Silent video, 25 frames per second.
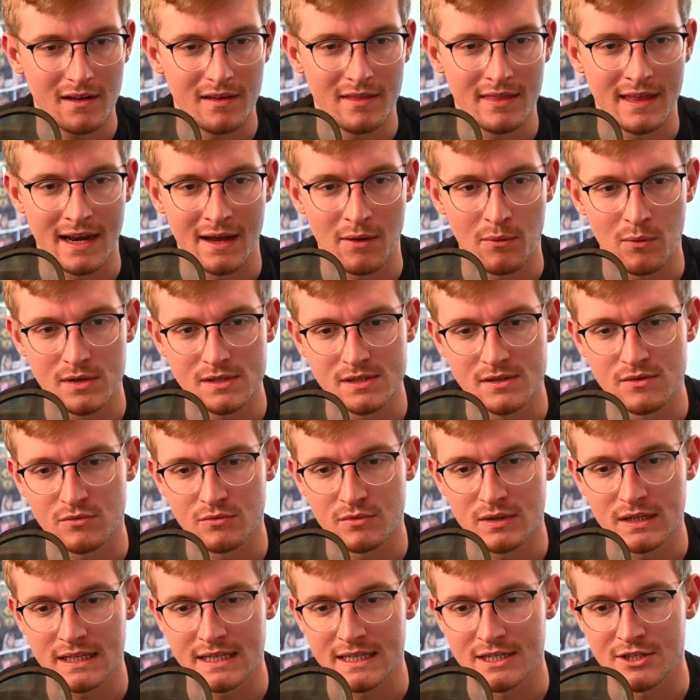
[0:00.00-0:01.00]
that I wasn't
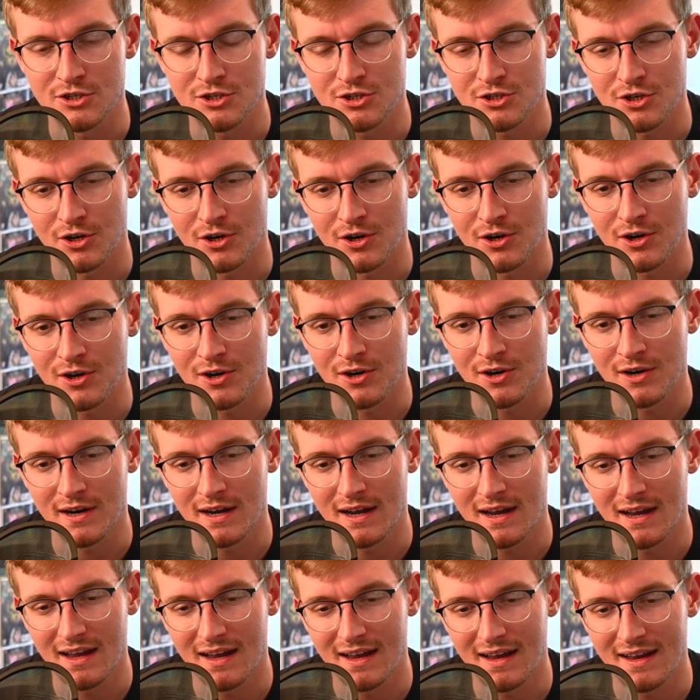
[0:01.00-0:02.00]
really sure.
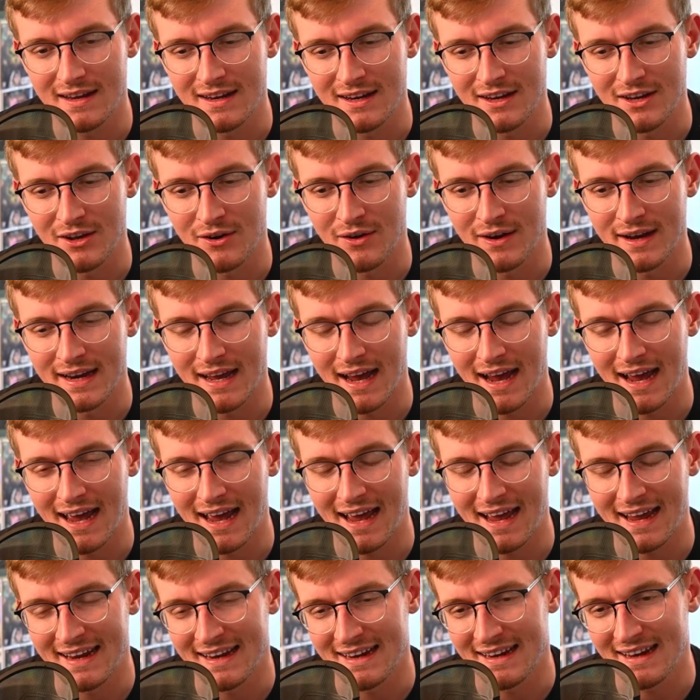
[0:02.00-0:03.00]
You know,
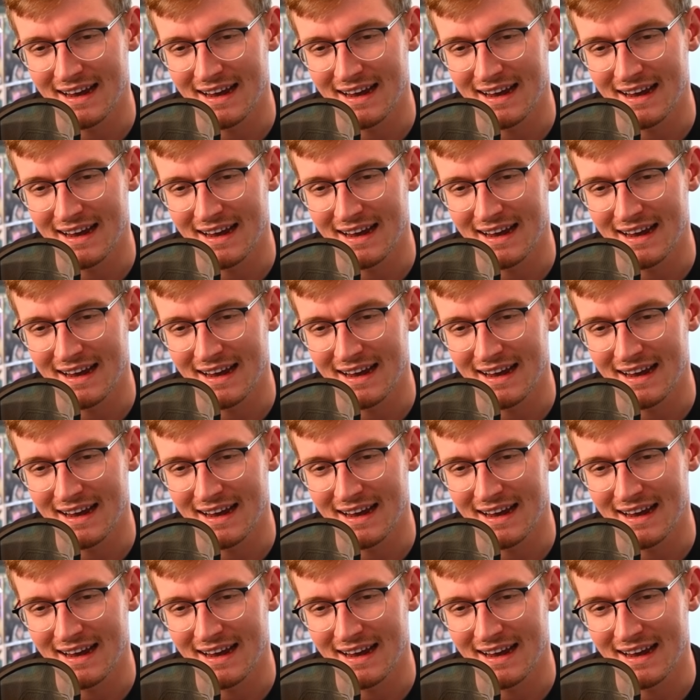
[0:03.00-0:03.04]
I